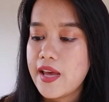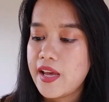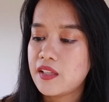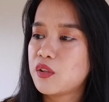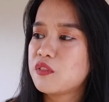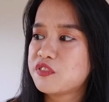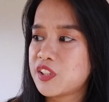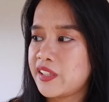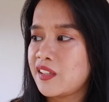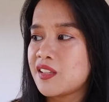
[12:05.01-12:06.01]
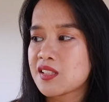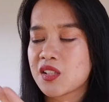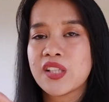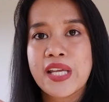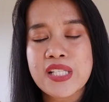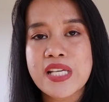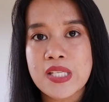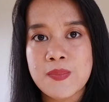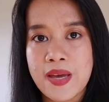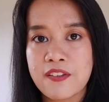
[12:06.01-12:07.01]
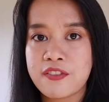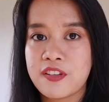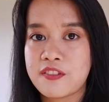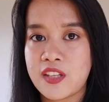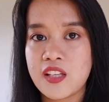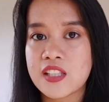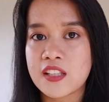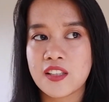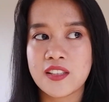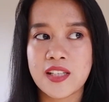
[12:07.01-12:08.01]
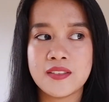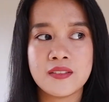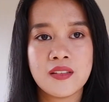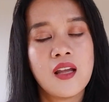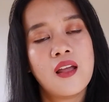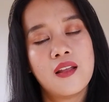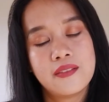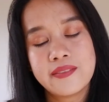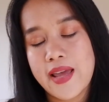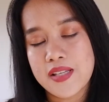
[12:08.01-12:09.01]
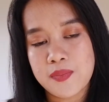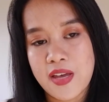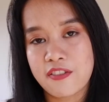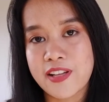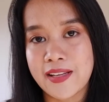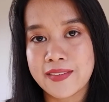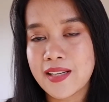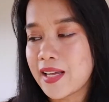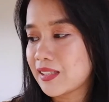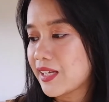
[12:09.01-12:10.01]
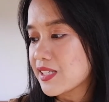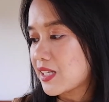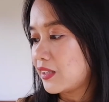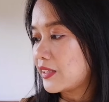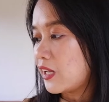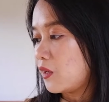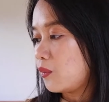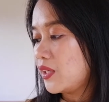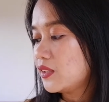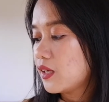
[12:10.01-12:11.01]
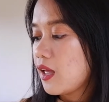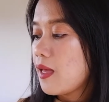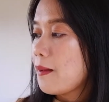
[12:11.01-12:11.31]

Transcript: and hopefully this contains SPF 50 rather than SPF 19 like the Centella one.